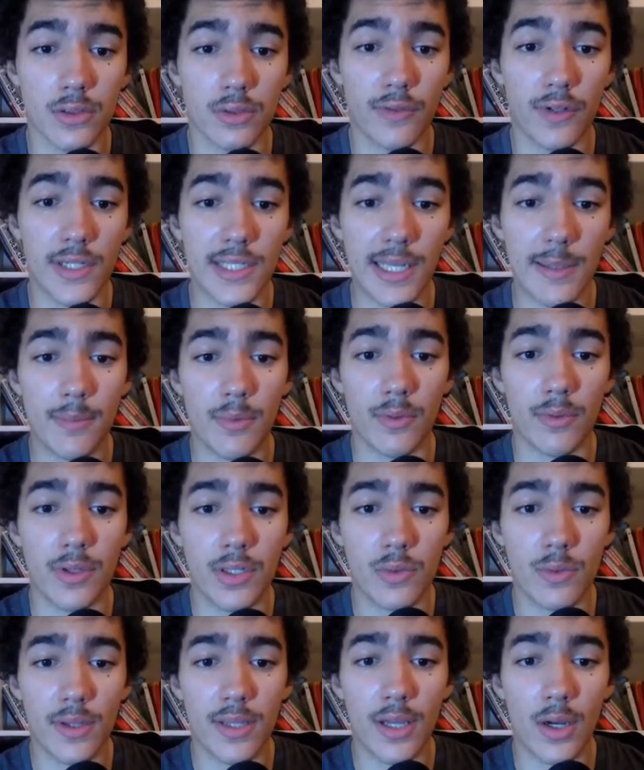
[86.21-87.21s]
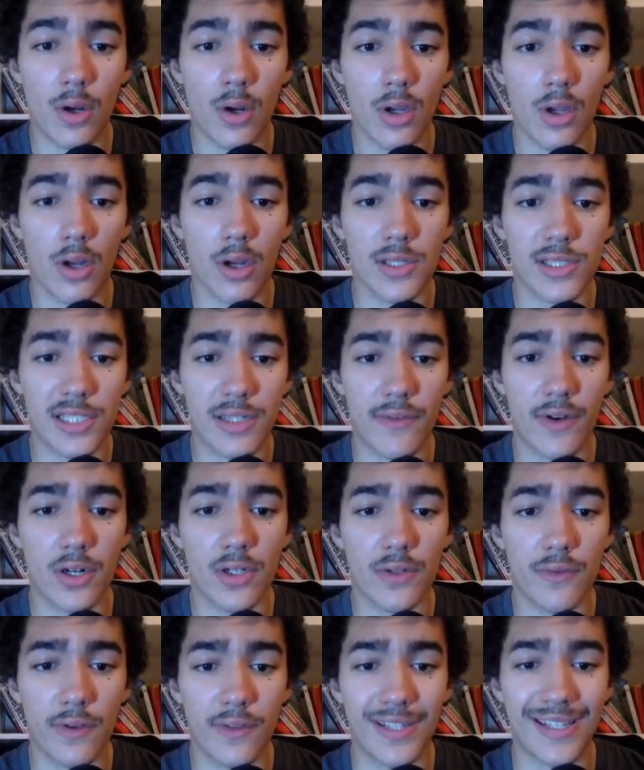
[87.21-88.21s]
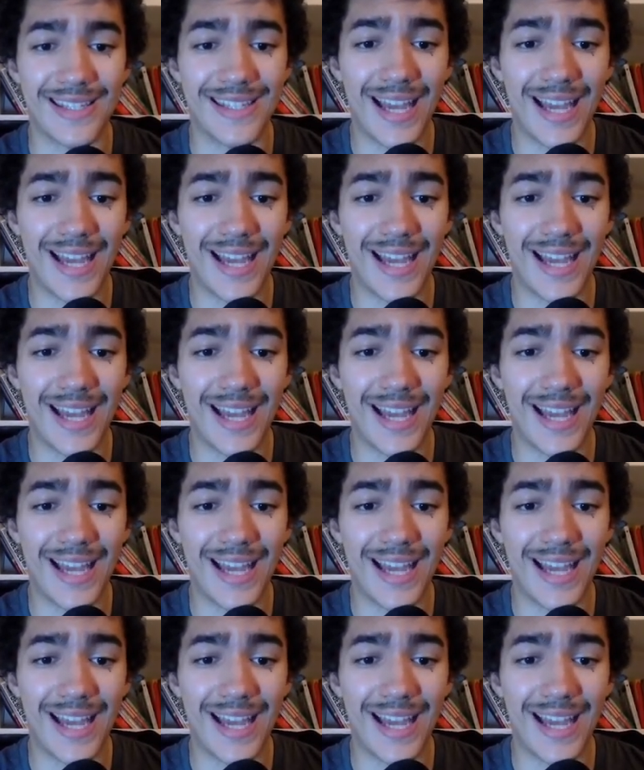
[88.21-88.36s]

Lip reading: So for example, this one that costs 750